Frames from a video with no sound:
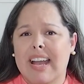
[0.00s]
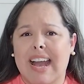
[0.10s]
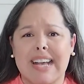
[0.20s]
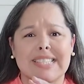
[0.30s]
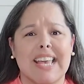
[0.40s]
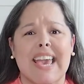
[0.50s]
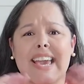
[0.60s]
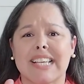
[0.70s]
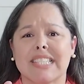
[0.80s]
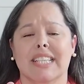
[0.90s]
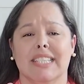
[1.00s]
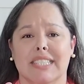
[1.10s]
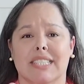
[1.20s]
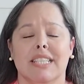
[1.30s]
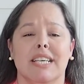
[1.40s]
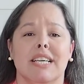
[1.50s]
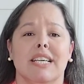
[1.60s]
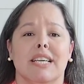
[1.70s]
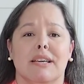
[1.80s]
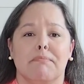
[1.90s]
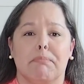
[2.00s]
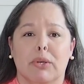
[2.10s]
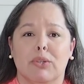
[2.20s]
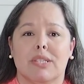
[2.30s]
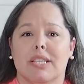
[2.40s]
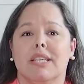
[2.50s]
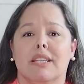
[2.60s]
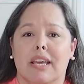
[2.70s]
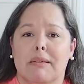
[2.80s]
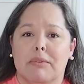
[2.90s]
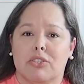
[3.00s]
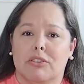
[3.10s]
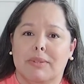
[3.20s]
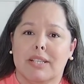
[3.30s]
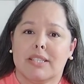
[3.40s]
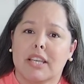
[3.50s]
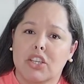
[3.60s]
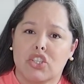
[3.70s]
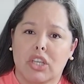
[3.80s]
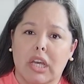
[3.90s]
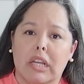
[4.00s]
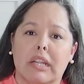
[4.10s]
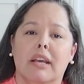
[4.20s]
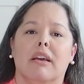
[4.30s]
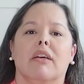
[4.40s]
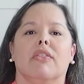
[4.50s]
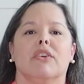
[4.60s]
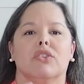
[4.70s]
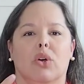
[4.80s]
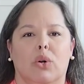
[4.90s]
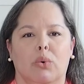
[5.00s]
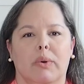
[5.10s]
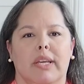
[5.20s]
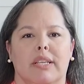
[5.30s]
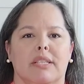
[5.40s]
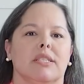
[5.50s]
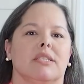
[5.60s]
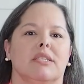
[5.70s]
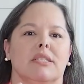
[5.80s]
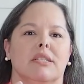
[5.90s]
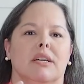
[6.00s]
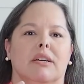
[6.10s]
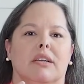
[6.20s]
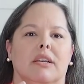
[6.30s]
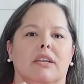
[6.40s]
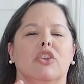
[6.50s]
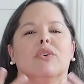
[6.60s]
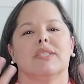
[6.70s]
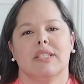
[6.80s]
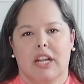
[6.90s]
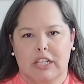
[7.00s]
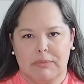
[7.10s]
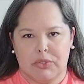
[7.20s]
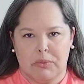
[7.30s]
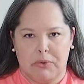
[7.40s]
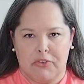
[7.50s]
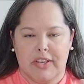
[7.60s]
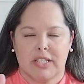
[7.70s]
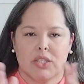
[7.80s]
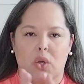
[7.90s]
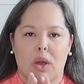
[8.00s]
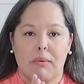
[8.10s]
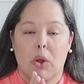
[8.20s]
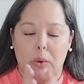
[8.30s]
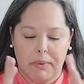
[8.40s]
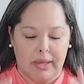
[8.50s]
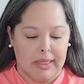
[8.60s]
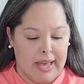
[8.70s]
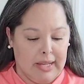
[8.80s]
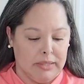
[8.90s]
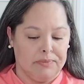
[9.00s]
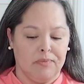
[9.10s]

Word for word: has excellent built-in image stabilization. There's always, you know, it's not 100% perfect. So I'm hoping that